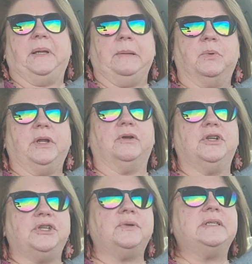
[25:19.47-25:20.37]
people here
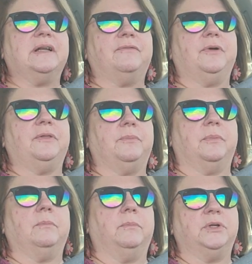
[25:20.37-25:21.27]
to do stuff with
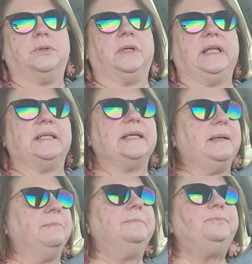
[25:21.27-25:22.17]
majority of the
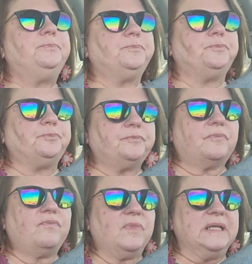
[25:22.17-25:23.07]

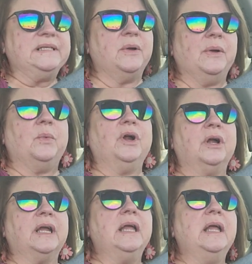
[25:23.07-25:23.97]
time. So at
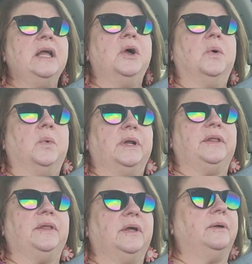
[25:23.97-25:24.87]
work, one
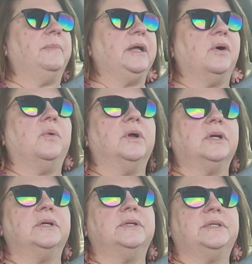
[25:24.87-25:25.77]
of the my
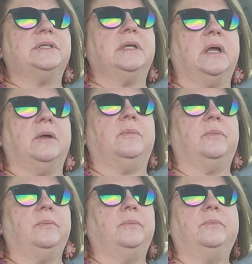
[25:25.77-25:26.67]
coworkers,
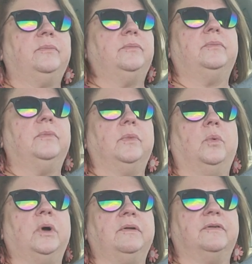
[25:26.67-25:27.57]
um,
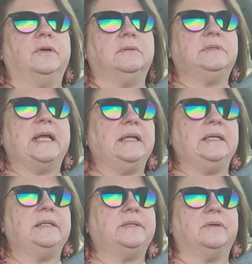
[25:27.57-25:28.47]
one of her
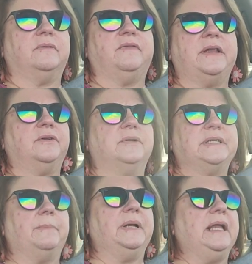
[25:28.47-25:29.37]
tenants or vendor,
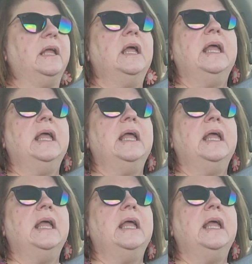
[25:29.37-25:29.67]
somebody